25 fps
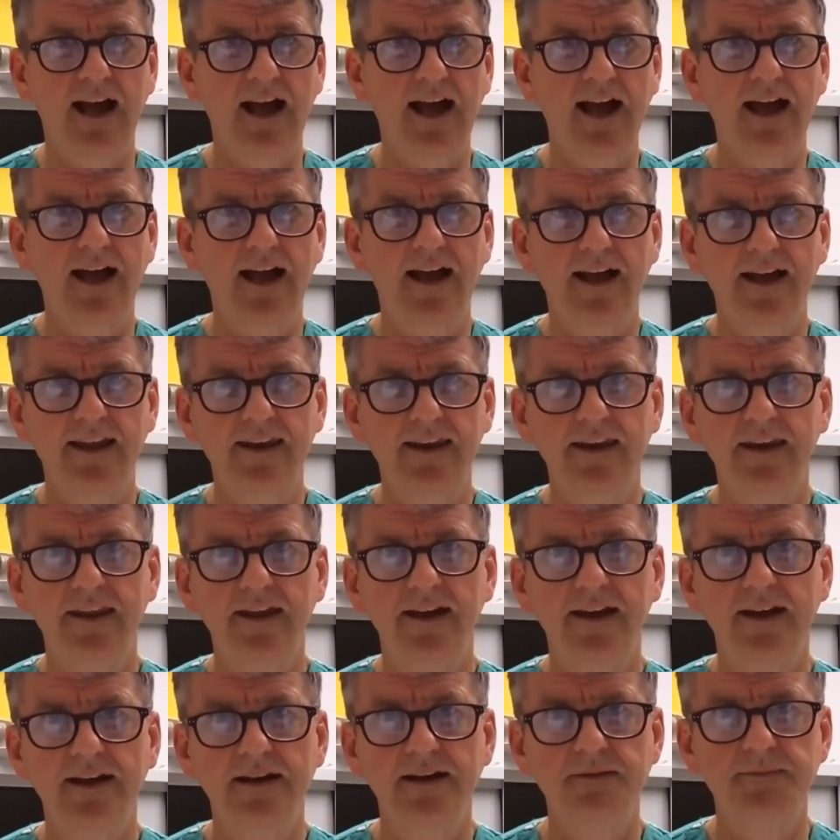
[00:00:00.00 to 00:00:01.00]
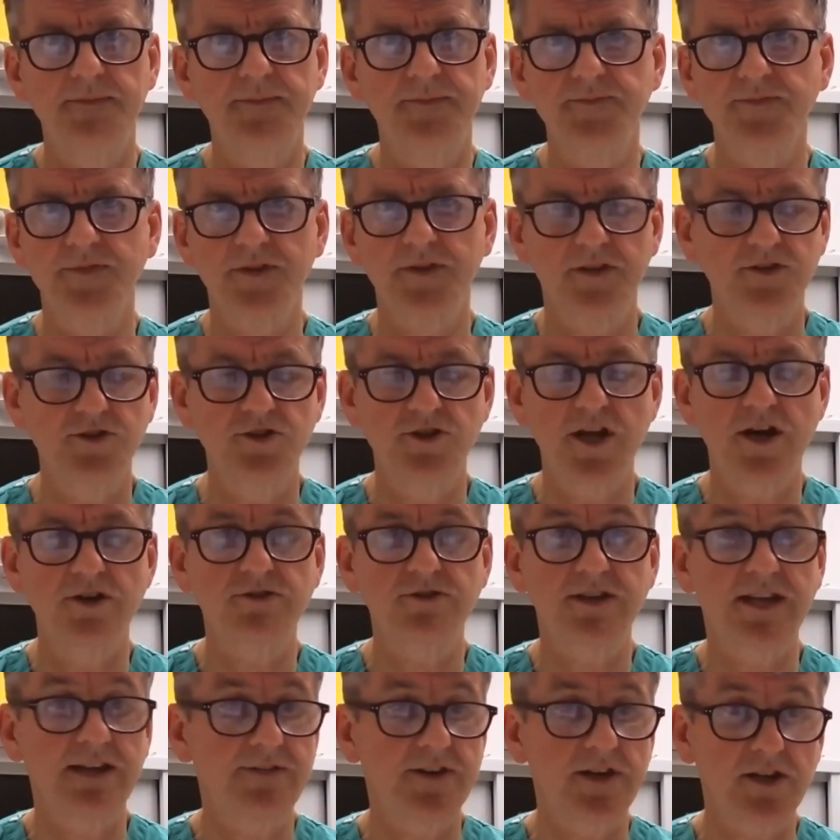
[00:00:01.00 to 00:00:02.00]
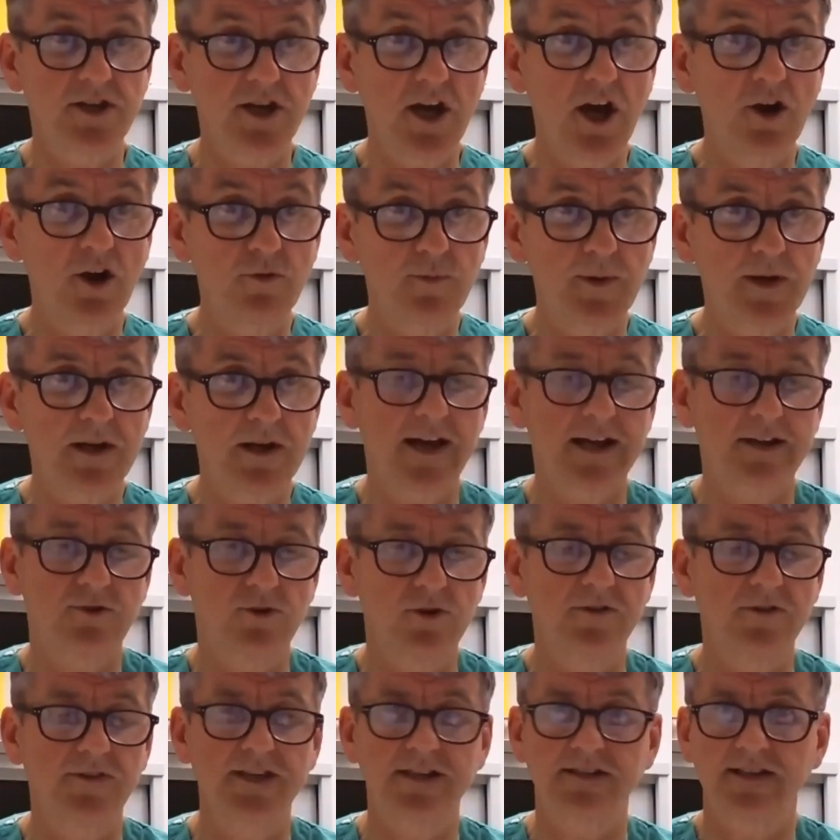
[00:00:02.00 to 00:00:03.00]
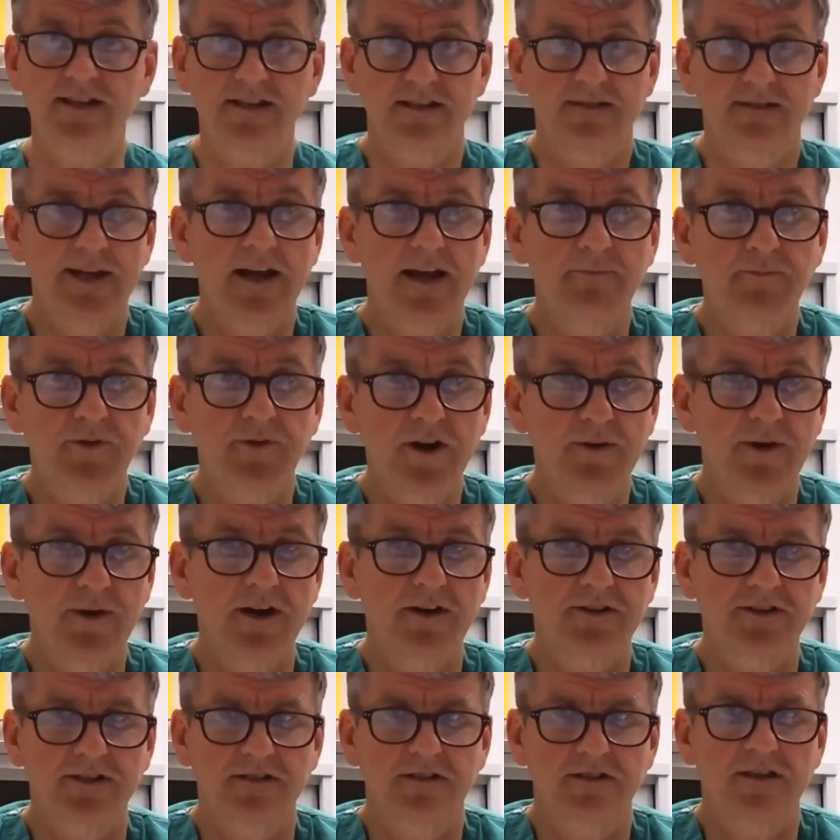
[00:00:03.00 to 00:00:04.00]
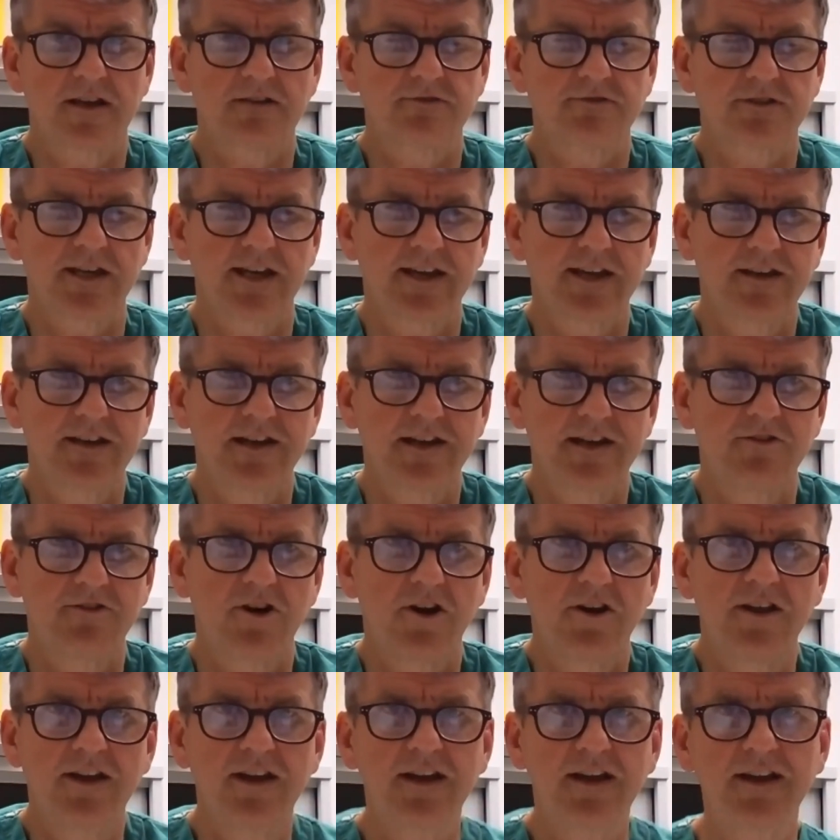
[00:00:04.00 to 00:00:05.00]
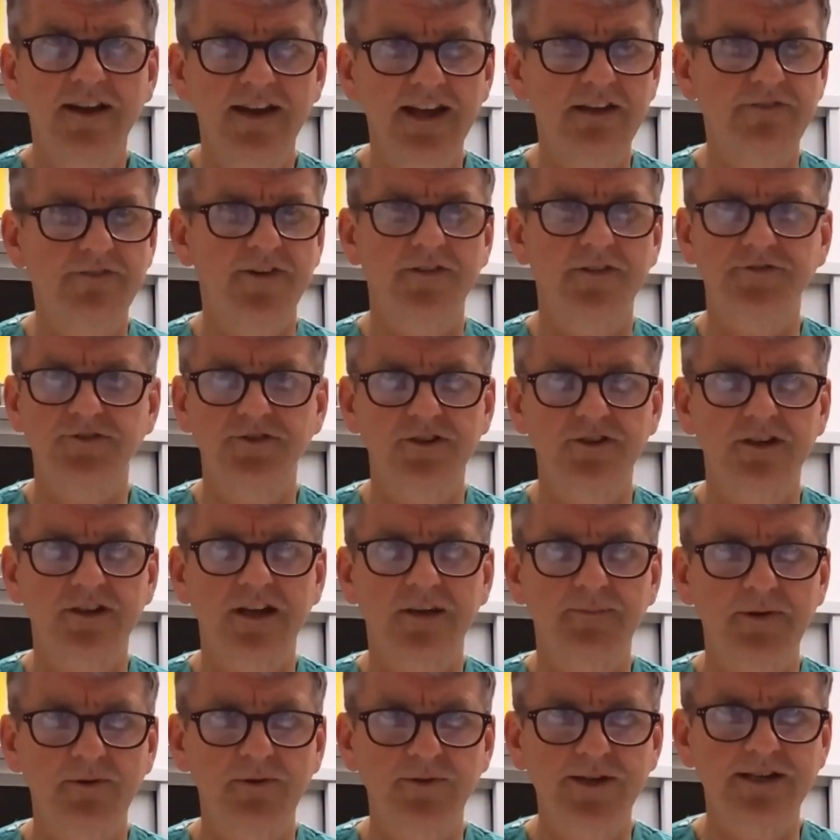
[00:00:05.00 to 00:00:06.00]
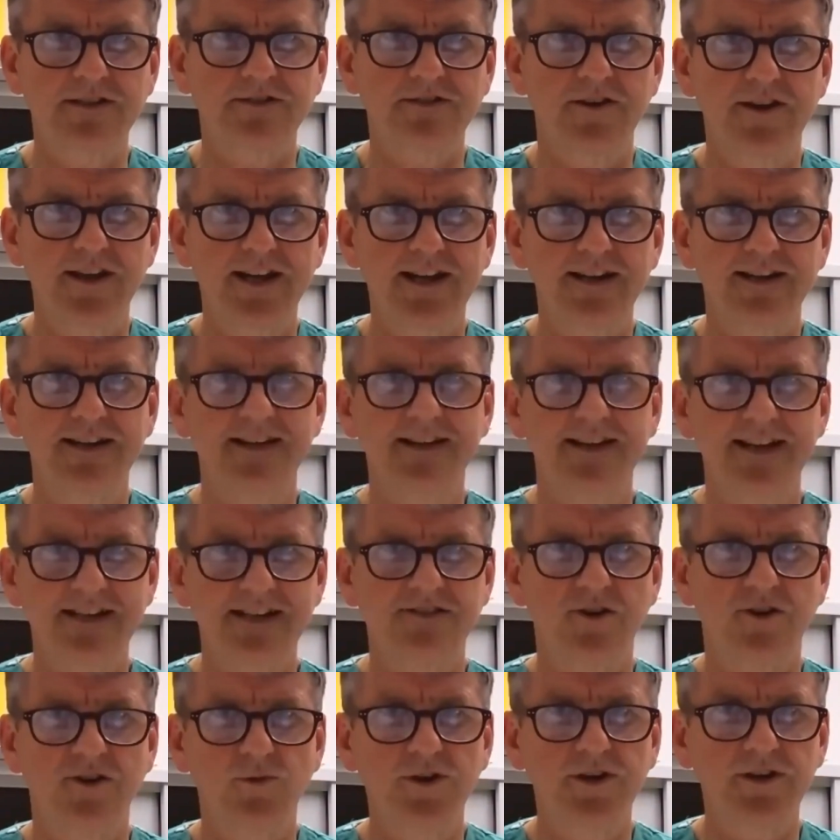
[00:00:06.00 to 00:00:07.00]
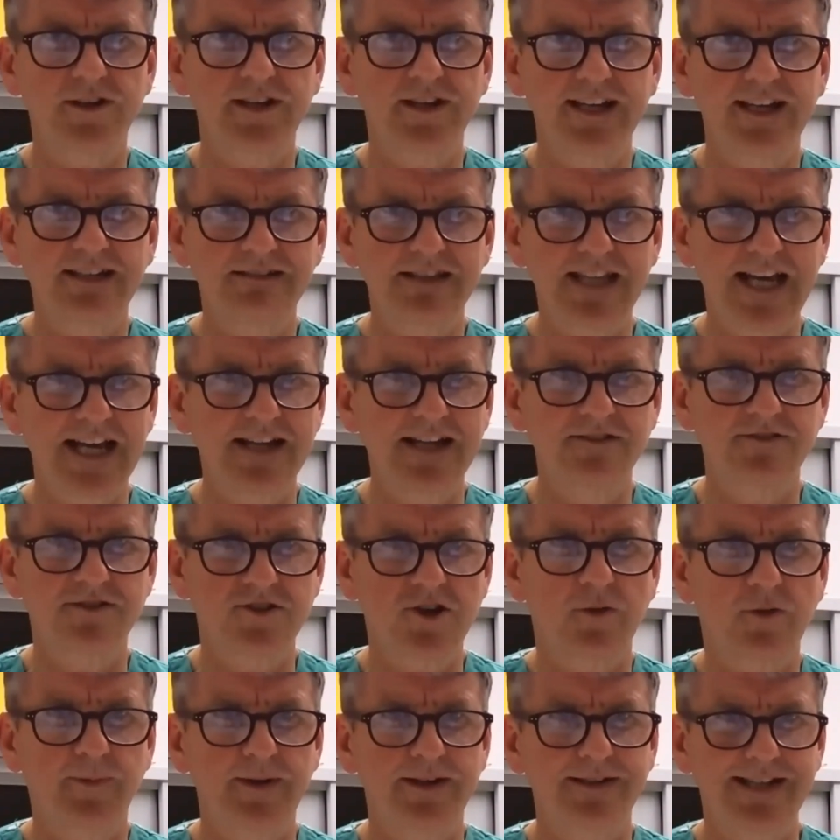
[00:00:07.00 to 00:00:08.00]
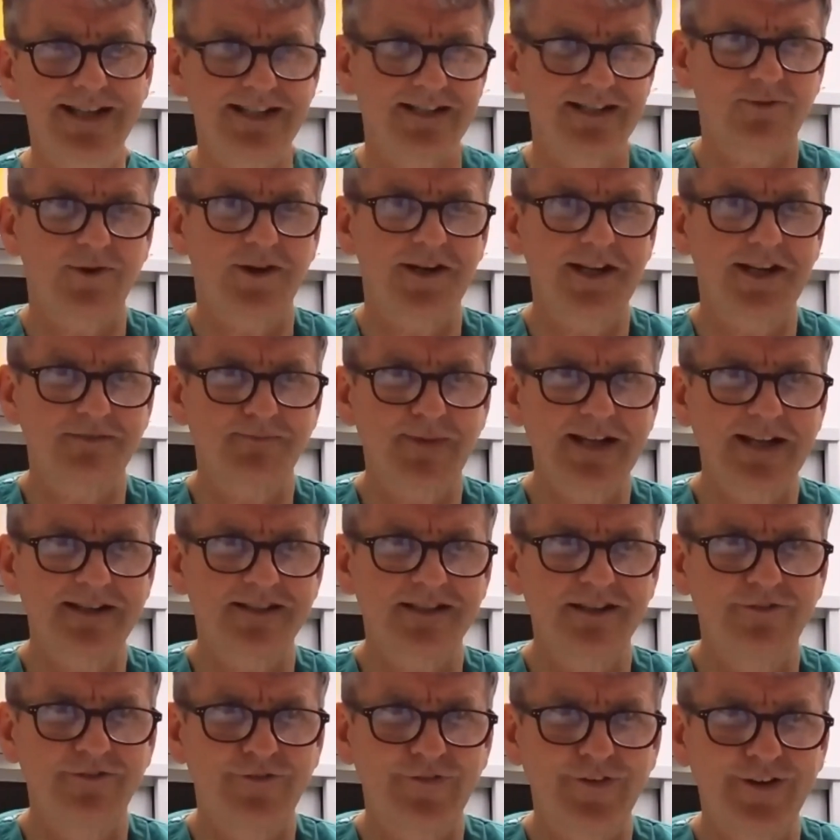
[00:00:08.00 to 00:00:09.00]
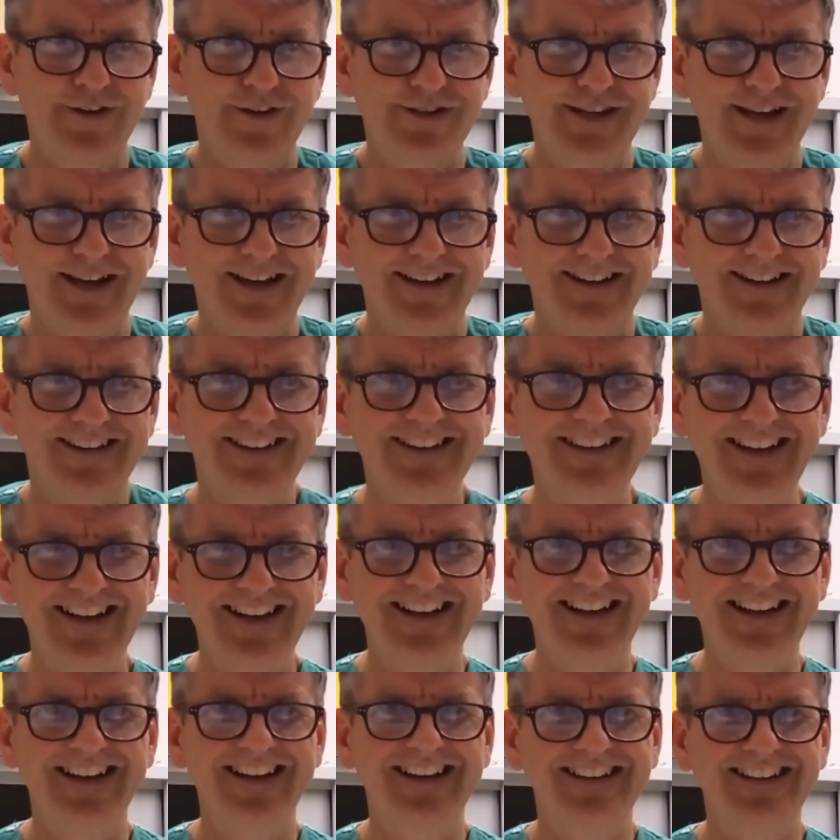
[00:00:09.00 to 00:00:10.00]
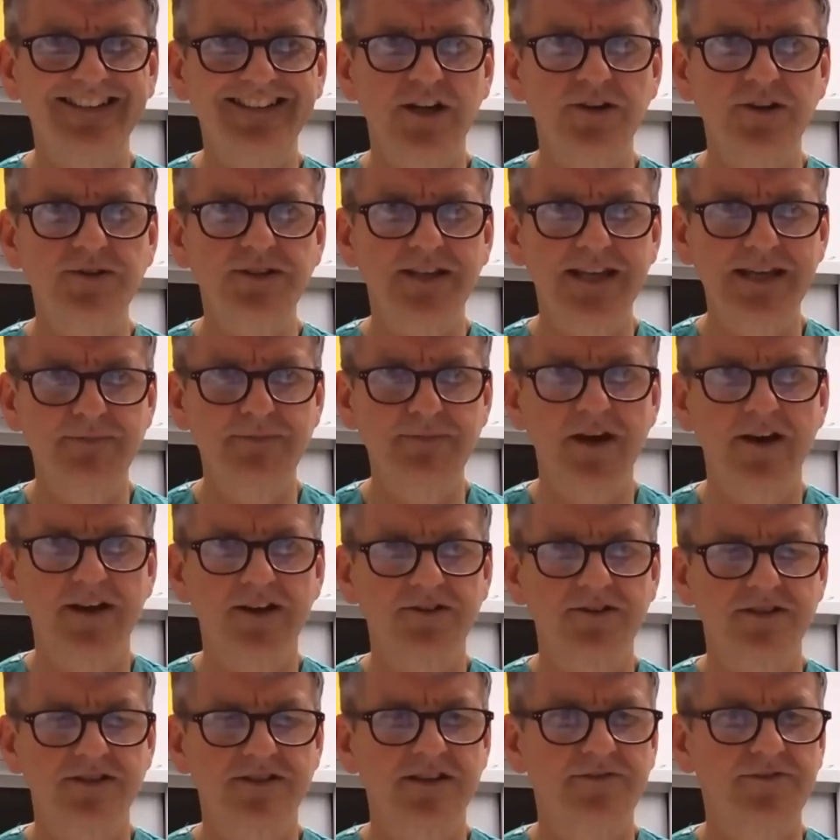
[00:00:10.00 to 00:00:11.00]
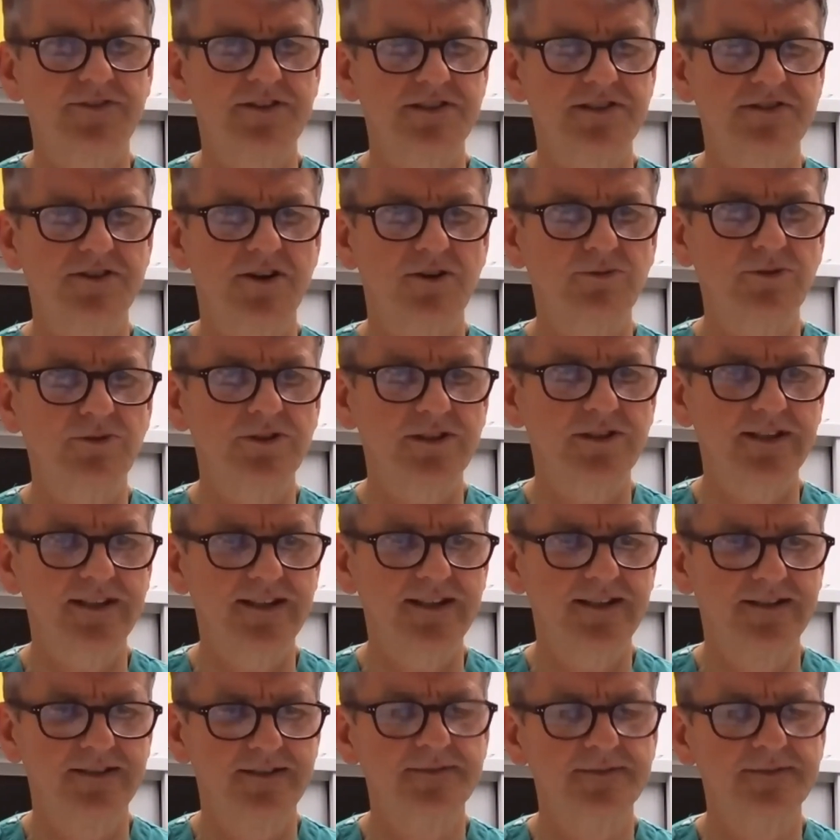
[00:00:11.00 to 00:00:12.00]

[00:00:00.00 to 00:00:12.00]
And, give it a go. But like all of these things, a bit like probiotics, as I was saying earlier on, if after a couple of weeks on it, it's not working, then stop it. It's quite expensive, and don't keep going on stuff that's not working.